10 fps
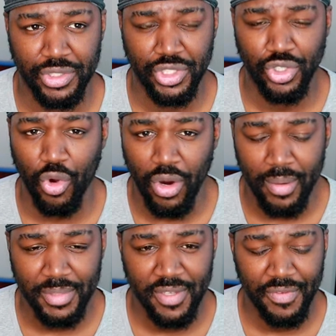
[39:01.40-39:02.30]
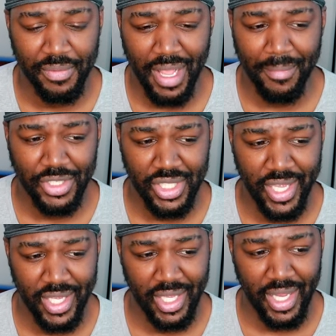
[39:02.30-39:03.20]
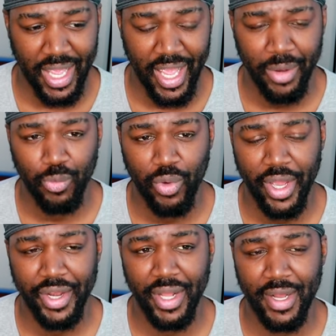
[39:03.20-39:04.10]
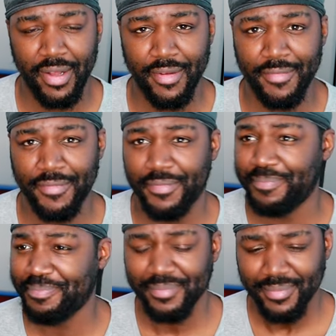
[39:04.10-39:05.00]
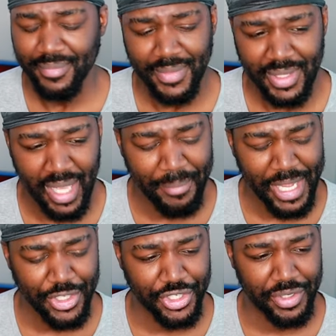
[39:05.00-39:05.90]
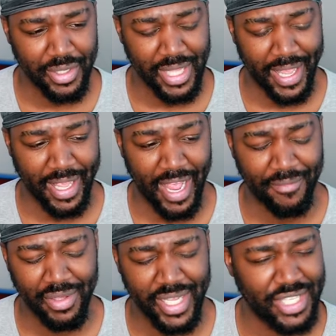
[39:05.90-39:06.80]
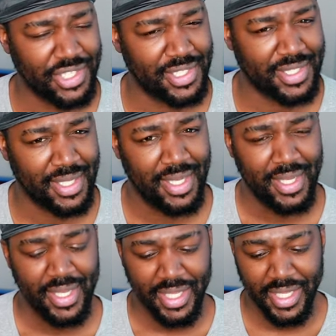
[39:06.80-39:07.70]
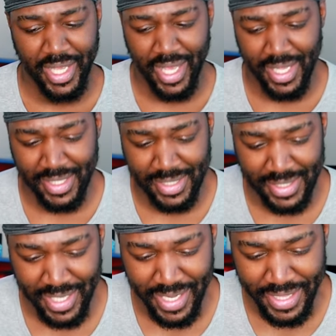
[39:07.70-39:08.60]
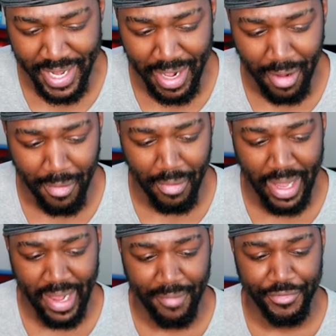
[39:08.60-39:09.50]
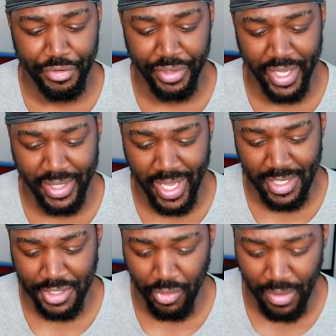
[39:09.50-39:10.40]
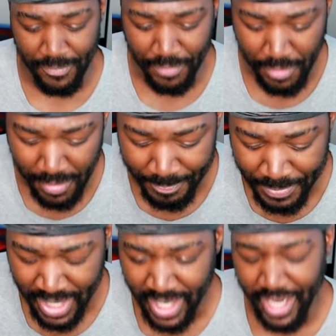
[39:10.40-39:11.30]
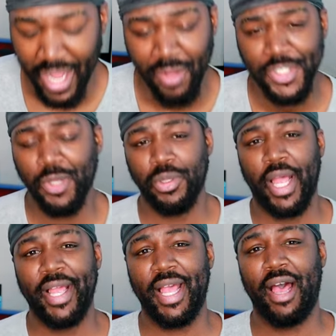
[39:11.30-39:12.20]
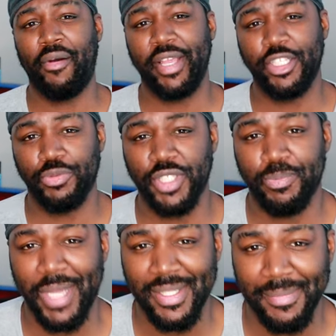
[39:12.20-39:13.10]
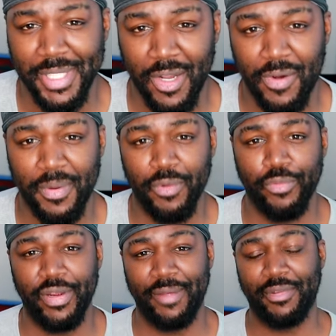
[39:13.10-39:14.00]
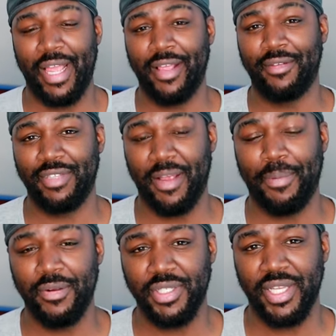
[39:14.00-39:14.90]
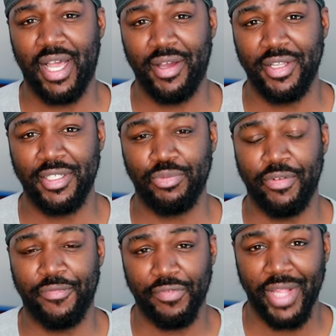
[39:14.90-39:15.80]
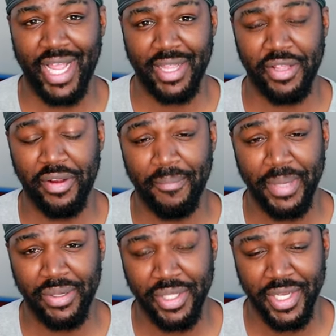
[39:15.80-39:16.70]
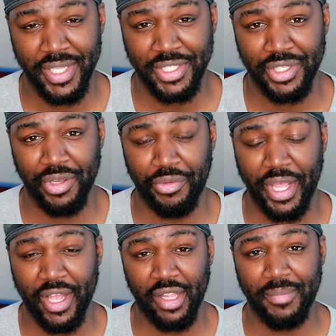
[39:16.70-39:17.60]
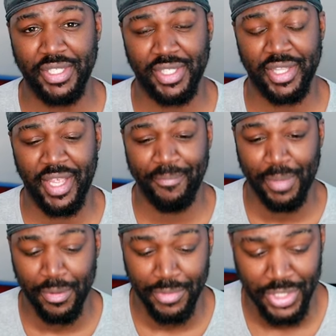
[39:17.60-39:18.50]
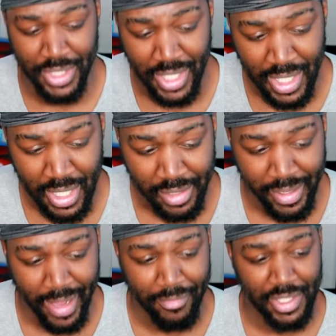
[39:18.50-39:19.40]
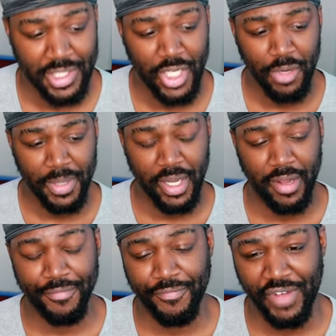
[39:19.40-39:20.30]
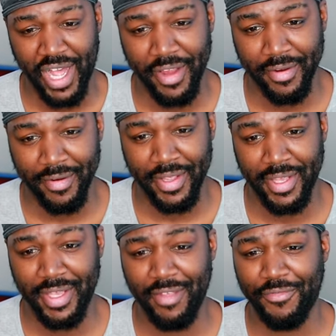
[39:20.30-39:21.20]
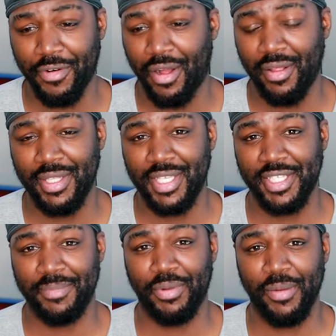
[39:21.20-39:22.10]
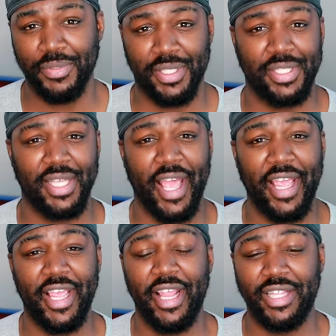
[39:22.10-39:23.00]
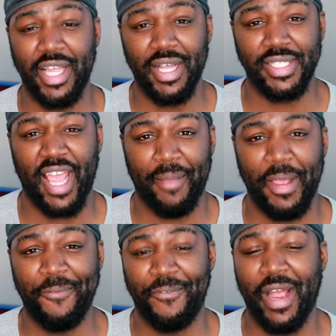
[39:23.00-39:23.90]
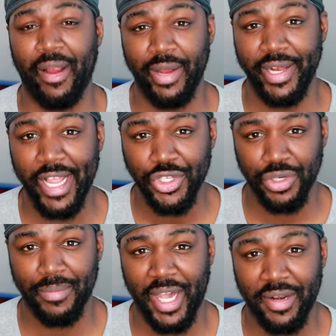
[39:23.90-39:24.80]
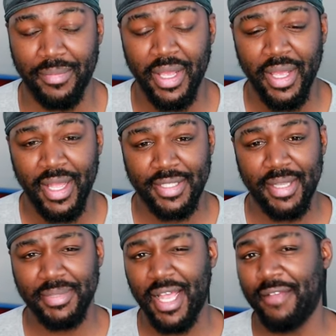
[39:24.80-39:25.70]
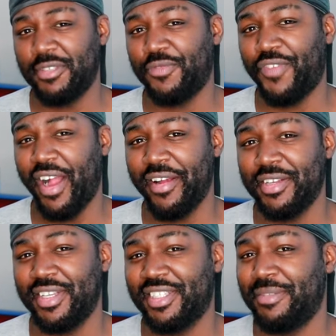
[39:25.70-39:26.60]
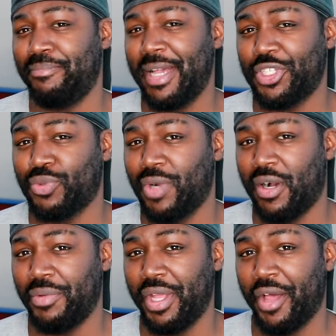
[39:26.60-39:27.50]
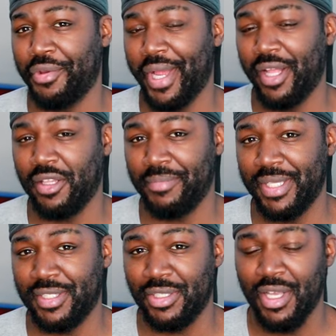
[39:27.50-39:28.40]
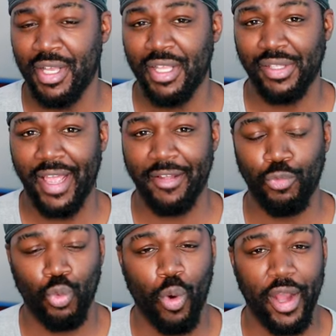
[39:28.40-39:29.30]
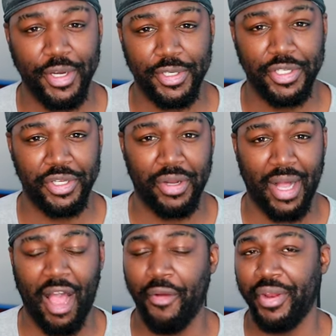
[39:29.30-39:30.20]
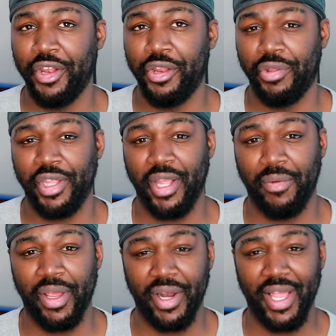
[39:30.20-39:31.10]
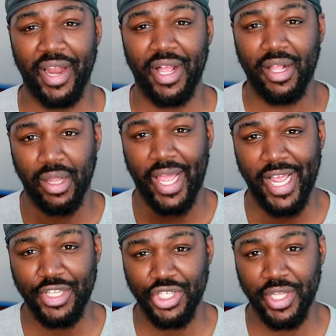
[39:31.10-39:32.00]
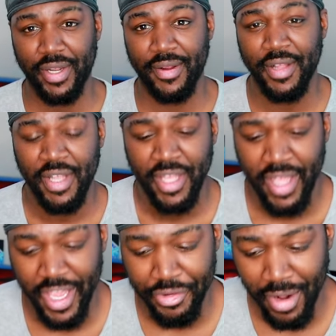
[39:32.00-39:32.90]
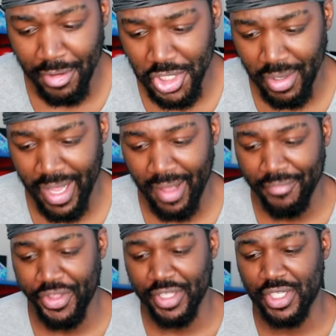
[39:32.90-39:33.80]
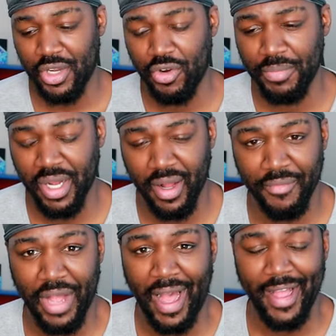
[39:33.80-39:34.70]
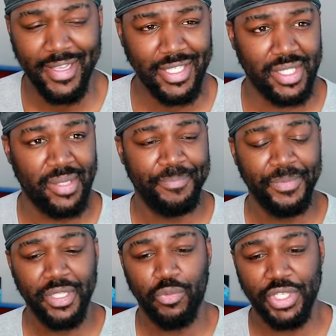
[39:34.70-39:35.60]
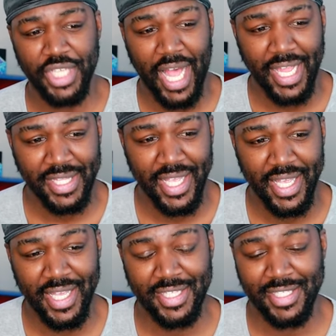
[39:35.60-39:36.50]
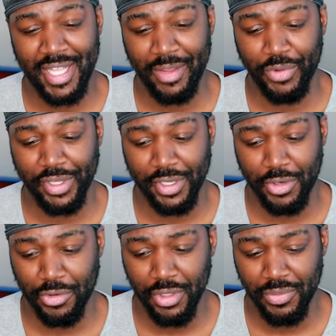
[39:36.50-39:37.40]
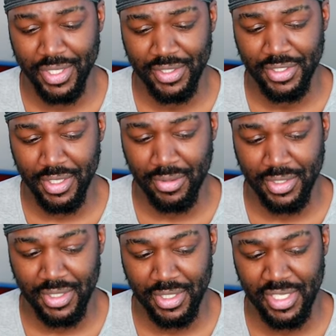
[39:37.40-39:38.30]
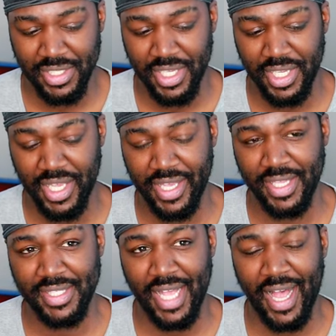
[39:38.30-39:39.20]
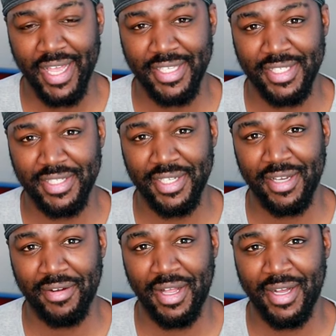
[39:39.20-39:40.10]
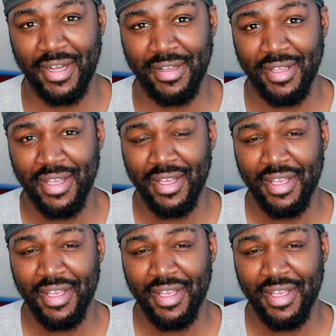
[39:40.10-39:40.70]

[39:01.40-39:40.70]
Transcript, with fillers: storms, if I'm not mistaken, and one of I'm not sure, like avalanches yeah, they they all have unique things going for them, and I also like how each respective Toma re- like their personalities reflect their abilities. You know, the elements that they boast. Like with the Toma of Fire, he, for all intents and purposes, he does have a fiery nature about him, and sometimes fire doesn't mesh well with other elements like water. You know, I already knew that they were going to kind of clash there, and you also have the Toma of Ice which I think is like one of the cooler ones, you know, since he is ice, you know, uh,